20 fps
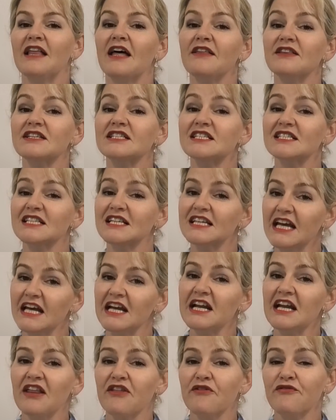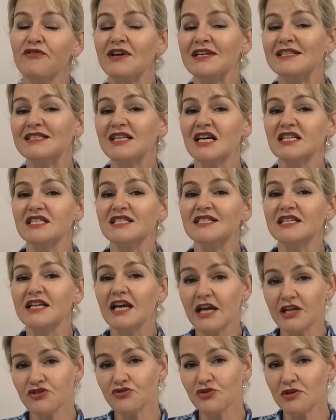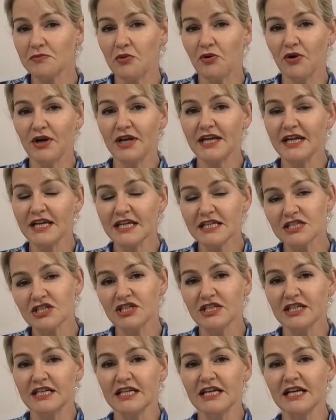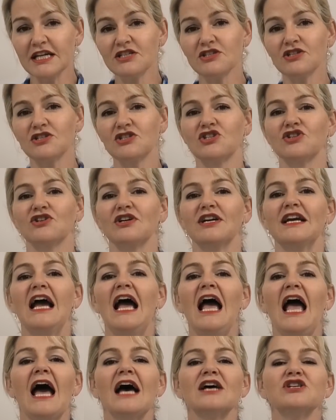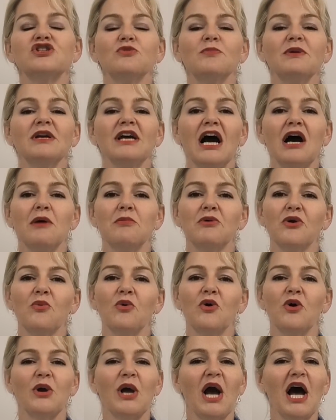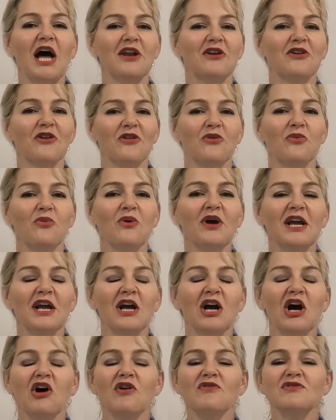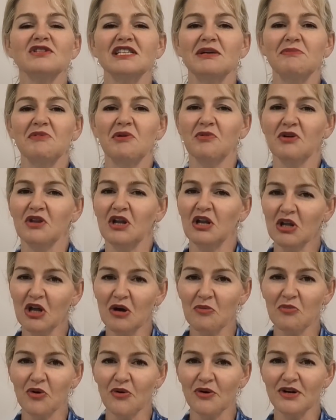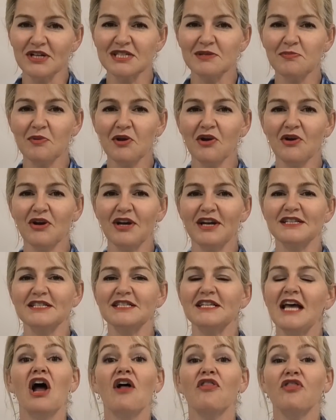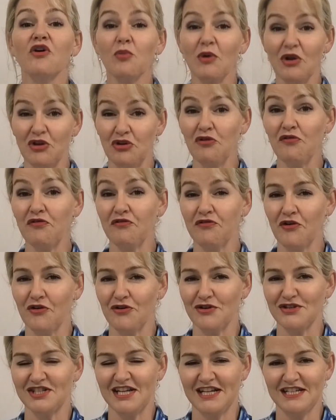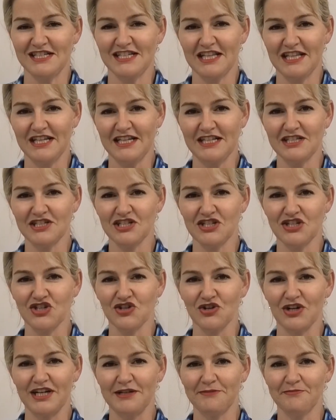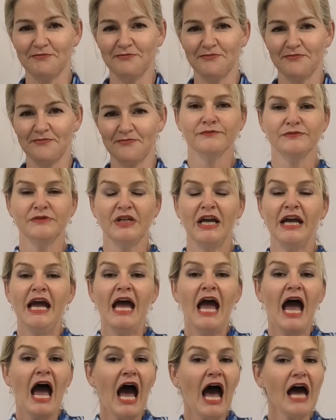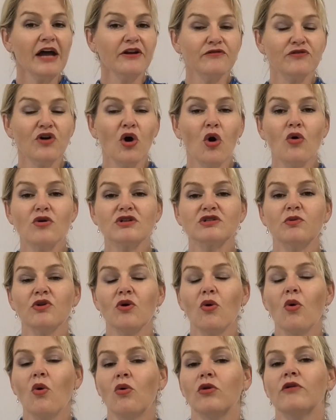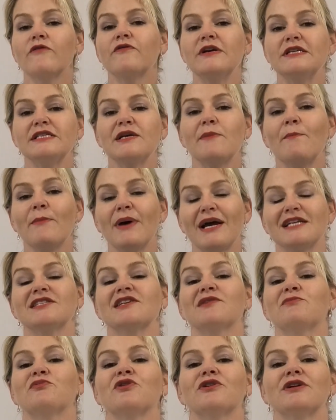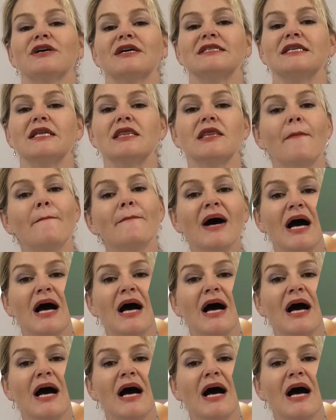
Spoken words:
Now, this is again another fantastic entry point into the industry, as you'll be able to work under the wing of someone with a lot more experience than when you first enter the industry. And of course, with all of these amazing products in the